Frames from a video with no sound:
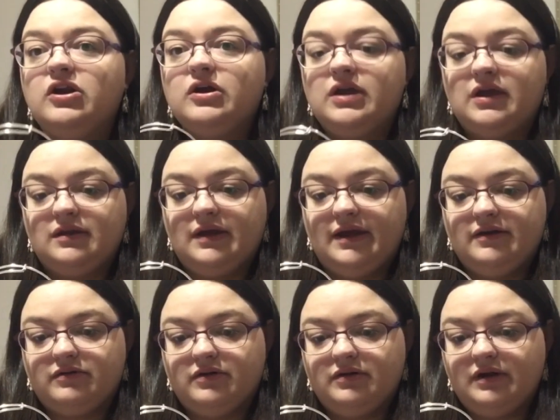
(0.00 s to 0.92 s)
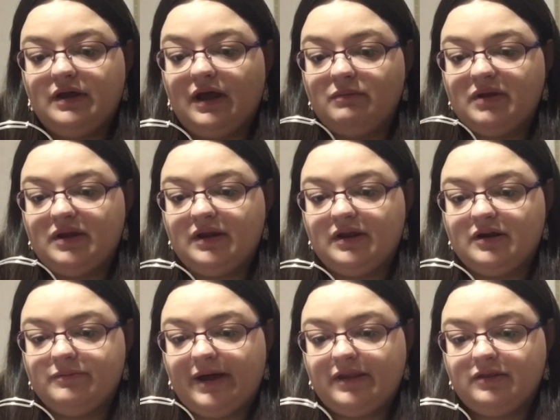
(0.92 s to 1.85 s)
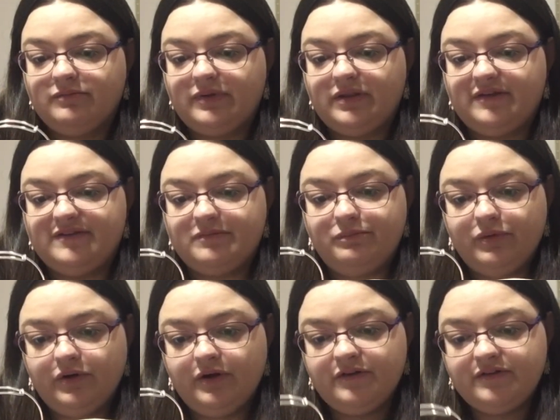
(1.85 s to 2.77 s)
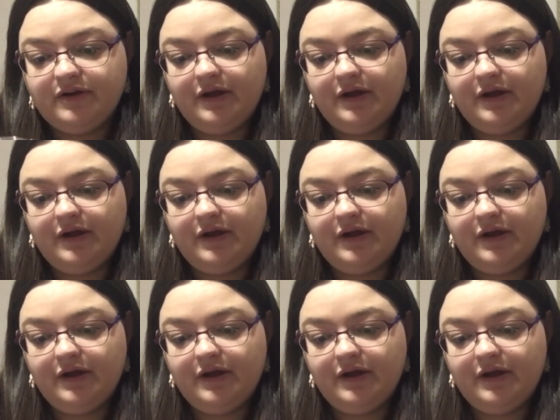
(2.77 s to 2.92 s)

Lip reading: in later on in here about them, but there's a boot.